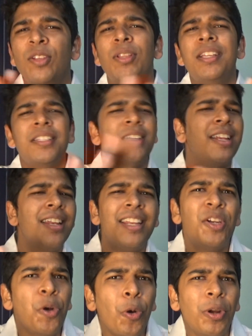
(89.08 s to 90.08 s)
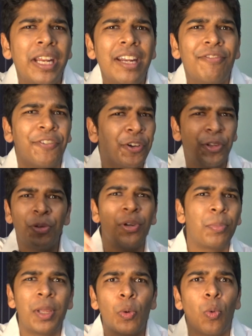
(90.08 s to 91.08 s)
So there's really no need for you
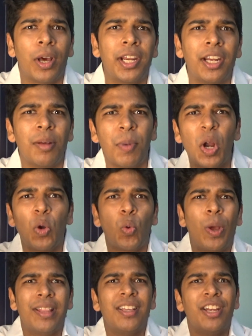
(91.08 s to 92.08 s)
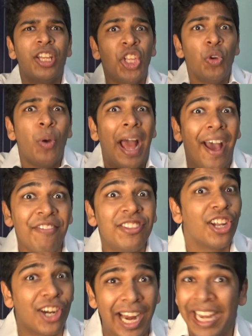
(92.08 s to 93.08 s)
to be worried about whether you have
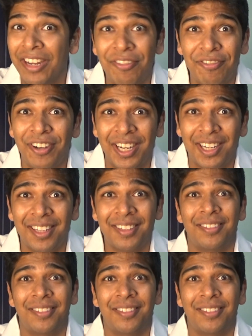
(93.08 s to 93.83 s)
the right fit.